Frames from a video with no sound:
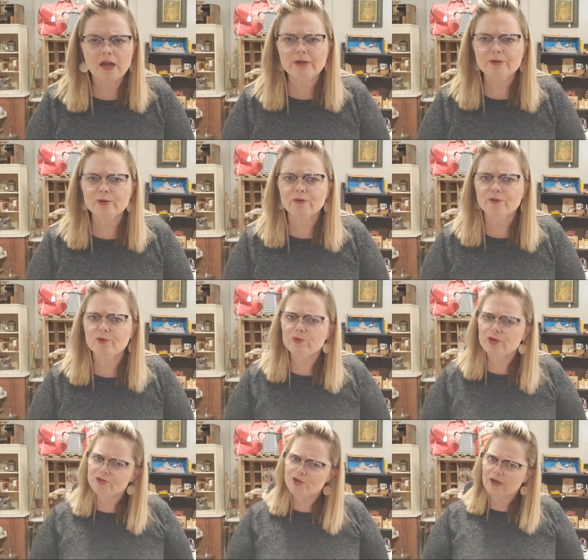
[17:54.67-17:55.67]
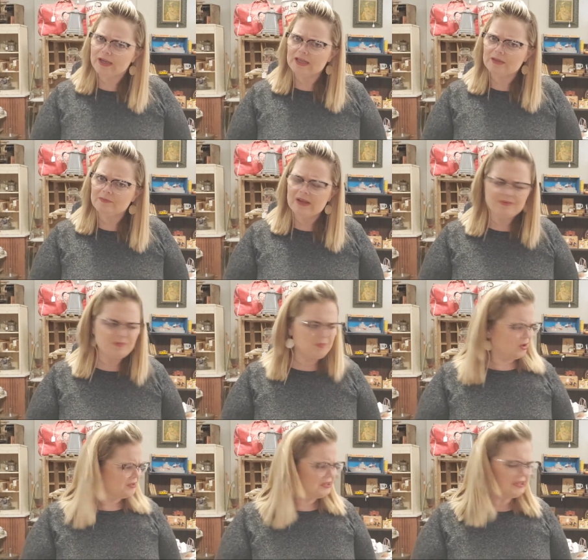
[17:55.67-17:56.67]
I don't know. Were you talking about the
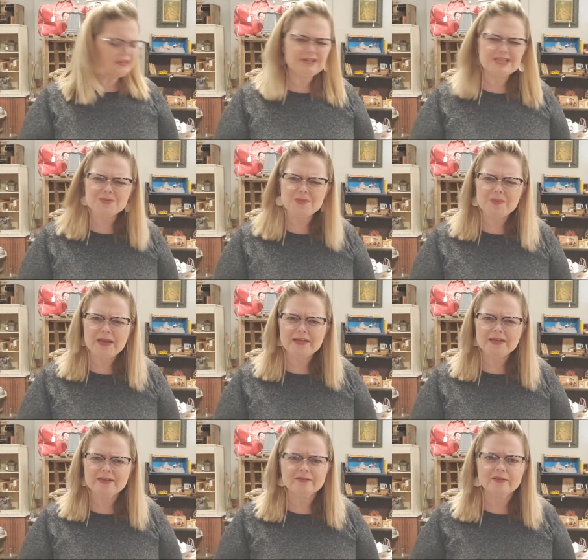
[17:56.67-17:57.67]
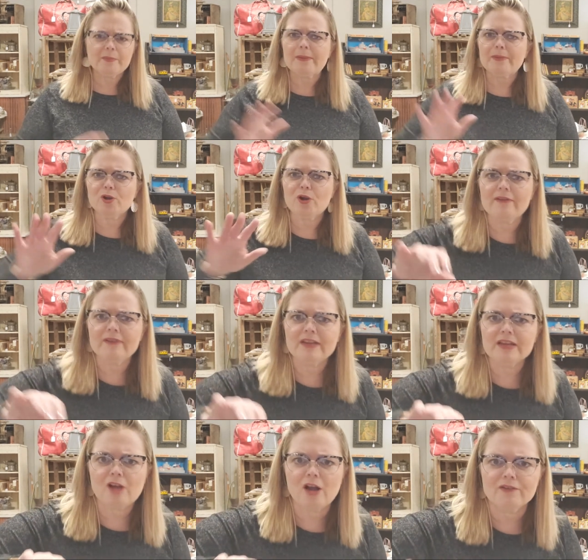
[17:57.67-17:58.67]
percolator needs to be painted? Maybe you're having
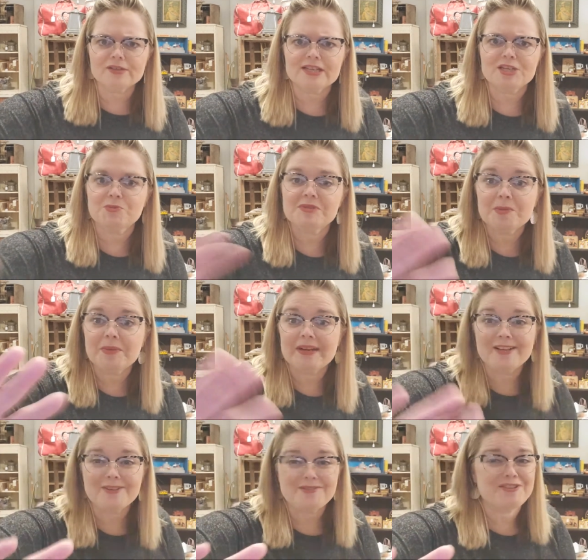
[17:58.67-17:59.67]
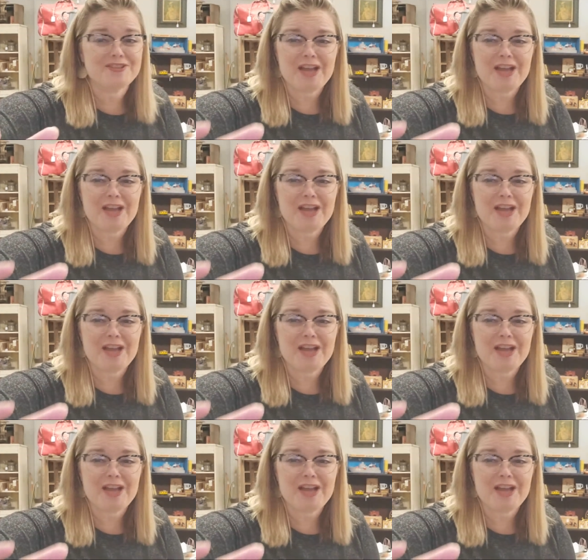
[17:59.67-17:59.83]
a conversation with somebody else in the